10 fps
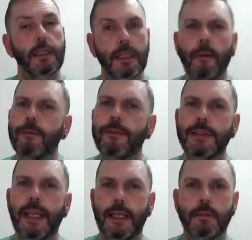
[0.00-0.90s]

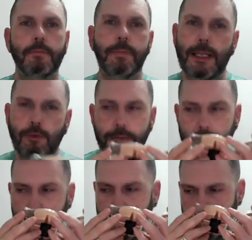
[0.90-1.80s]
comforting bedroom
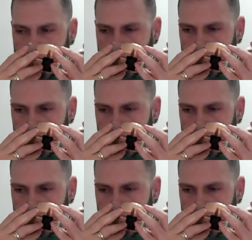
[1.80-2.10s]
scent,